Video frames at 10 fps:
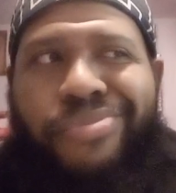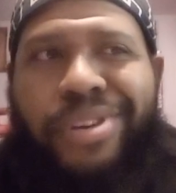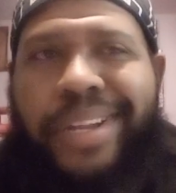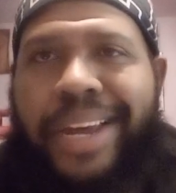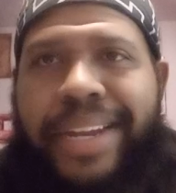
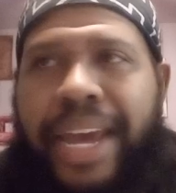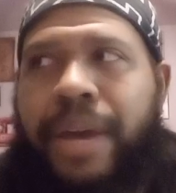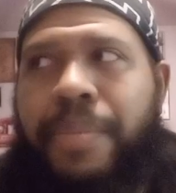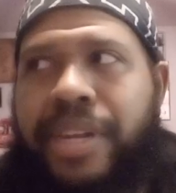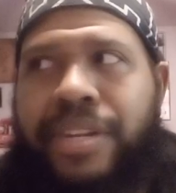it's like, damn,
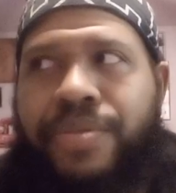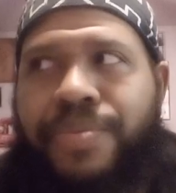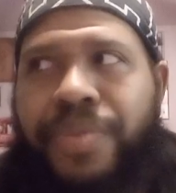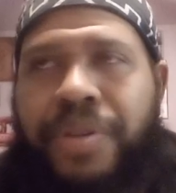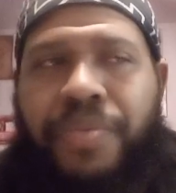he just
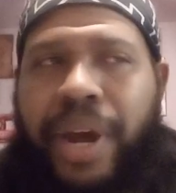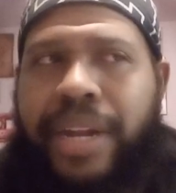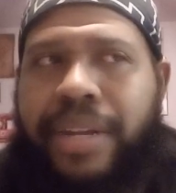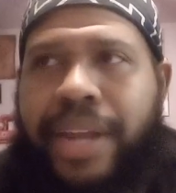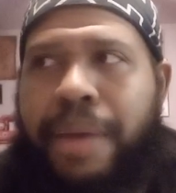went right
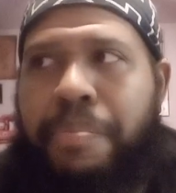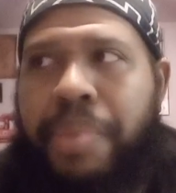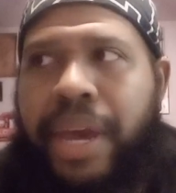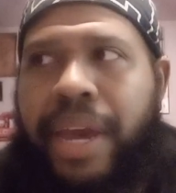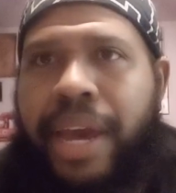into that
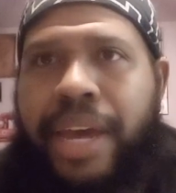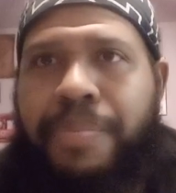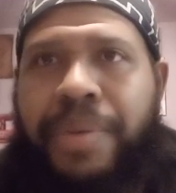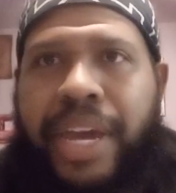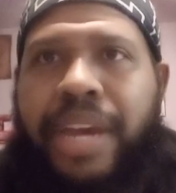big ass
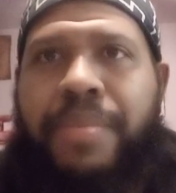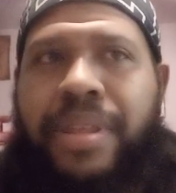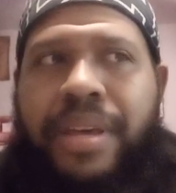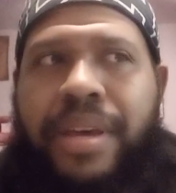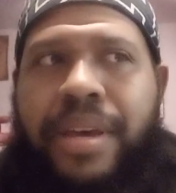behemoth.
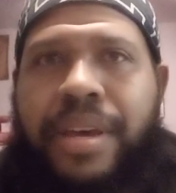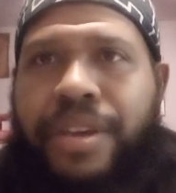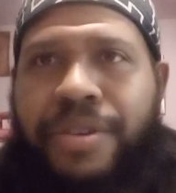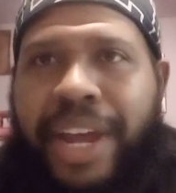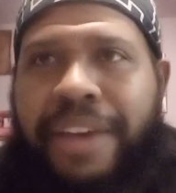
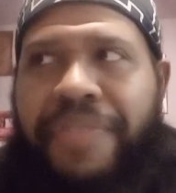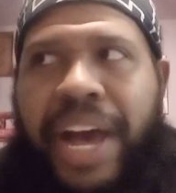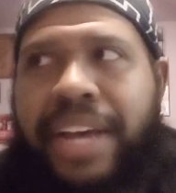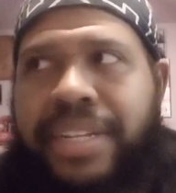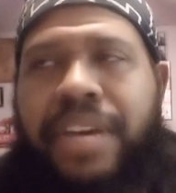You like
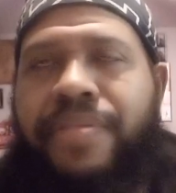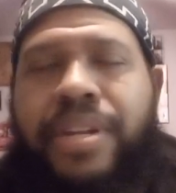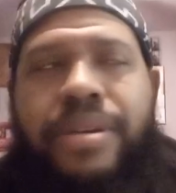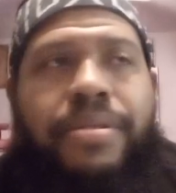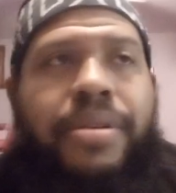5'7",
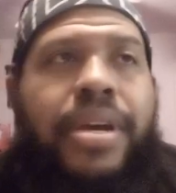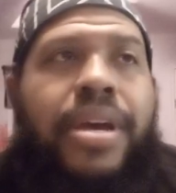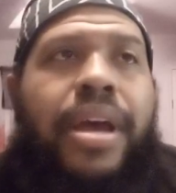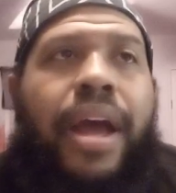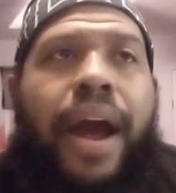dude.
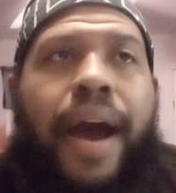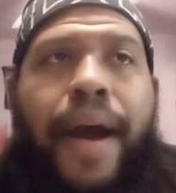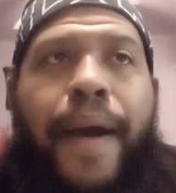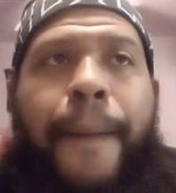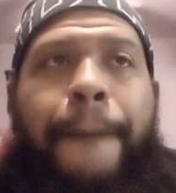
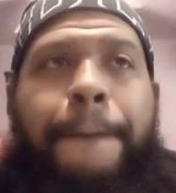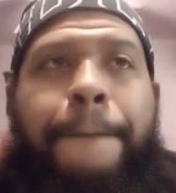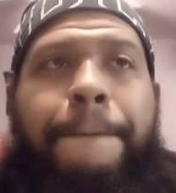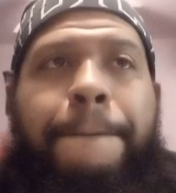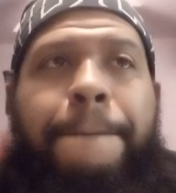I
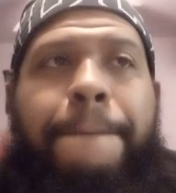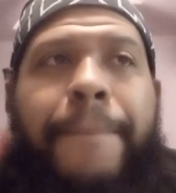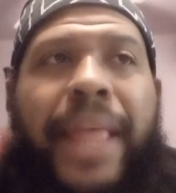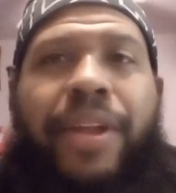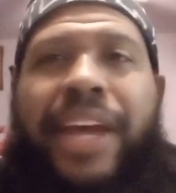
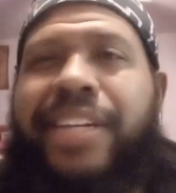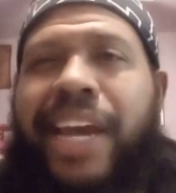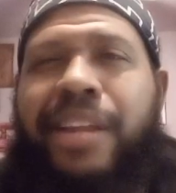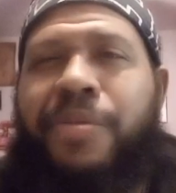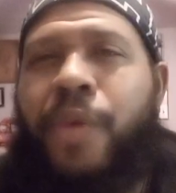like
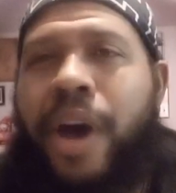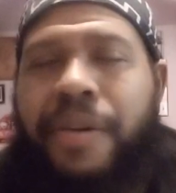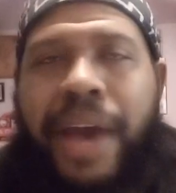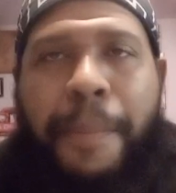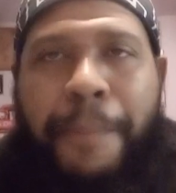Jalen
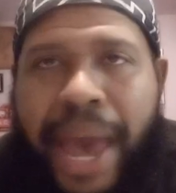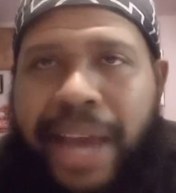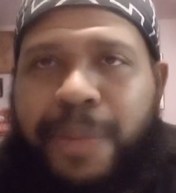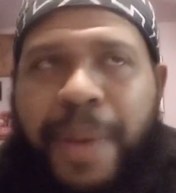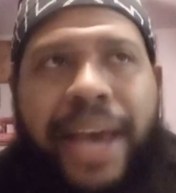Waddle had
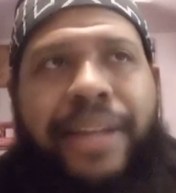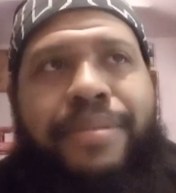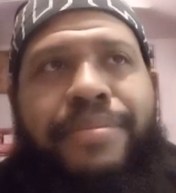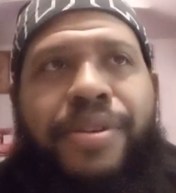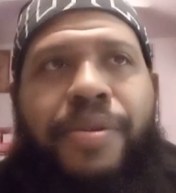back
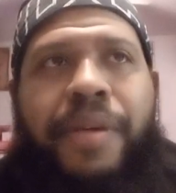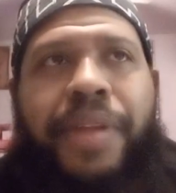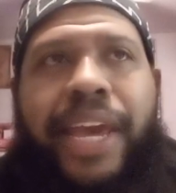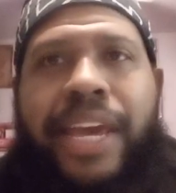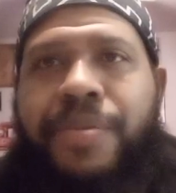spasms, so I was
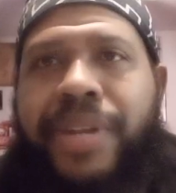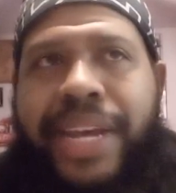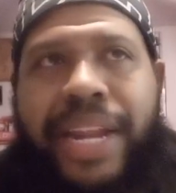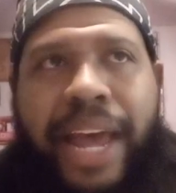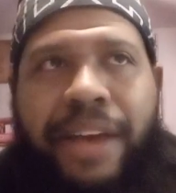like, he was
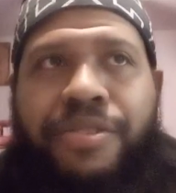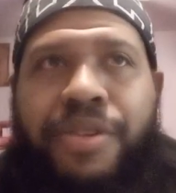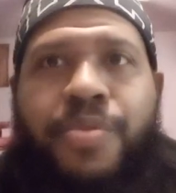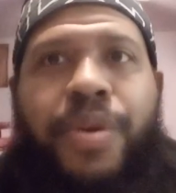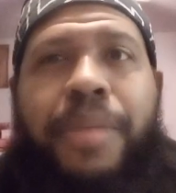in and out, so
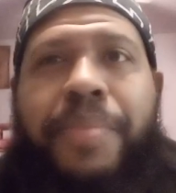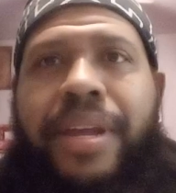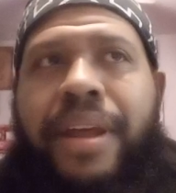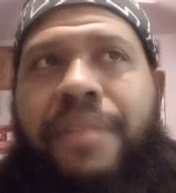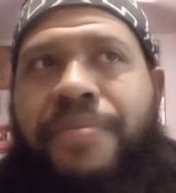he wasn't
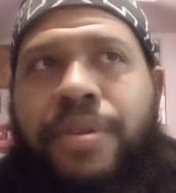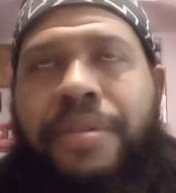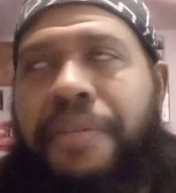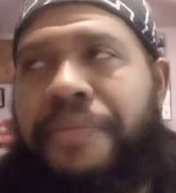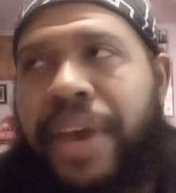being as full
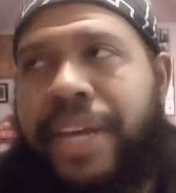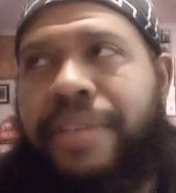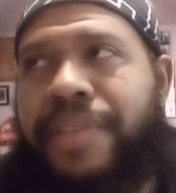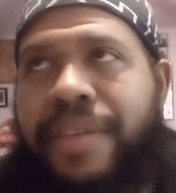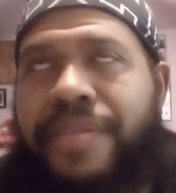of
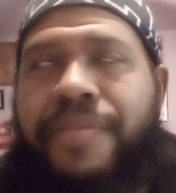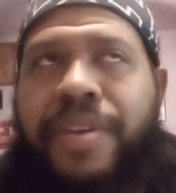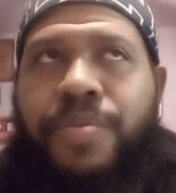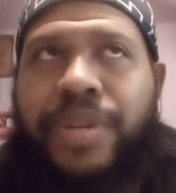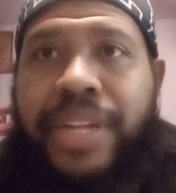effective even if
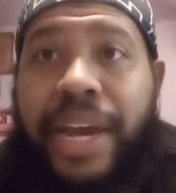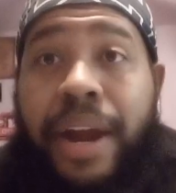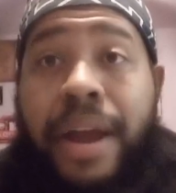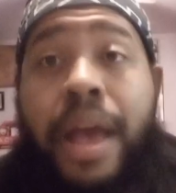he was there.